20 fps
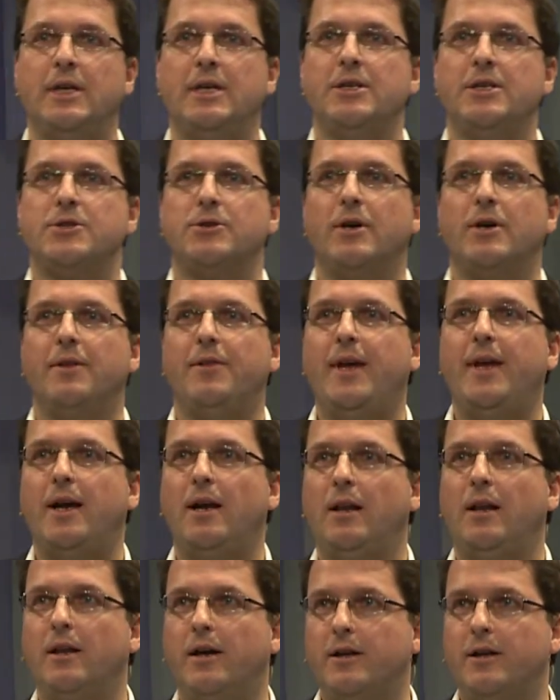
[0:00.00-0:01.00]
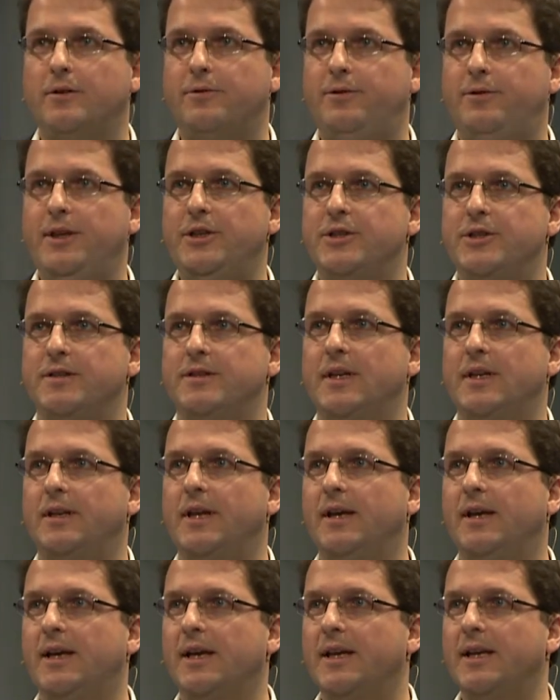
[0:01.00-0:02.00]
So there are a lot of features
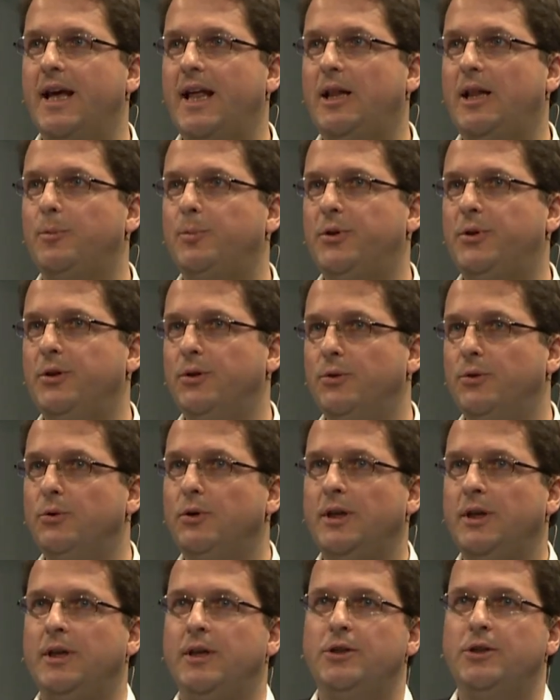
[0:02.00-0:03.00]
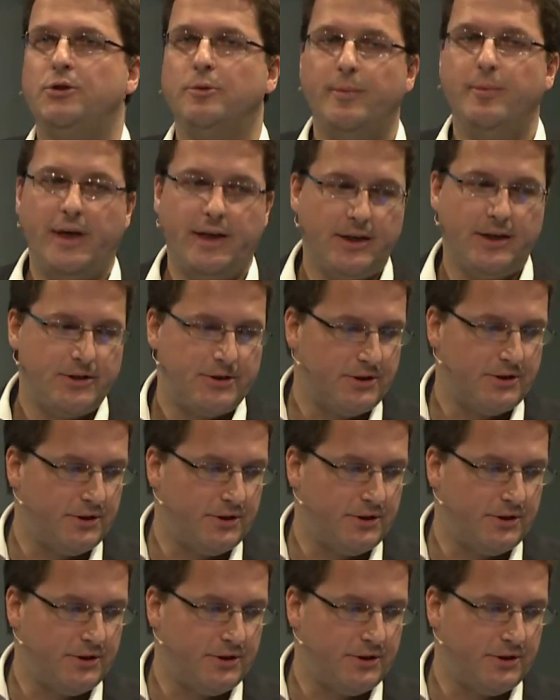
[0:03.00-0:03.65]
that can help you to manage